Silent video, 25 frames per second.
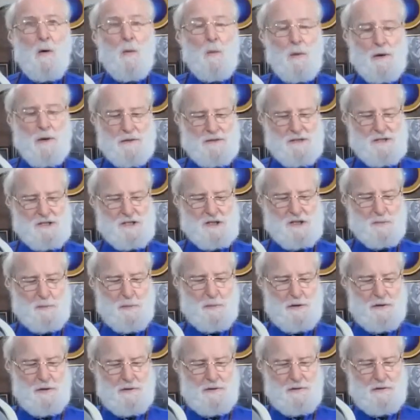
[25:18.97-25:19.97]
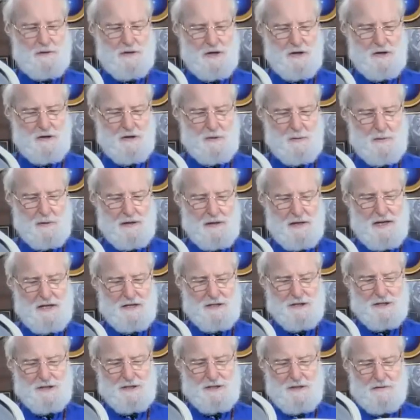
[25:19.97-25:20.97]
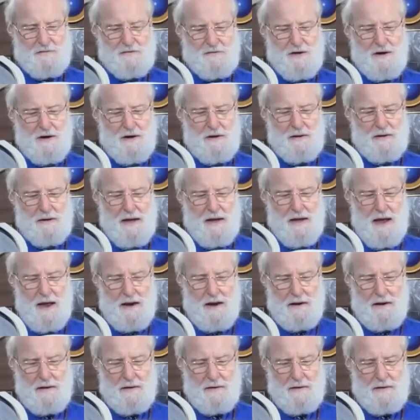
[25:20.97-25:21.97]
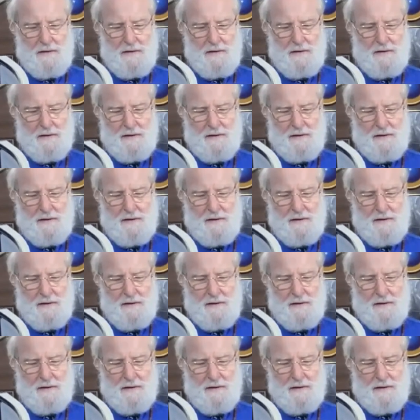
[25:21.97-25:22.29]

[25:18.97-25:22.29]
will dispel the accumulations of dark air,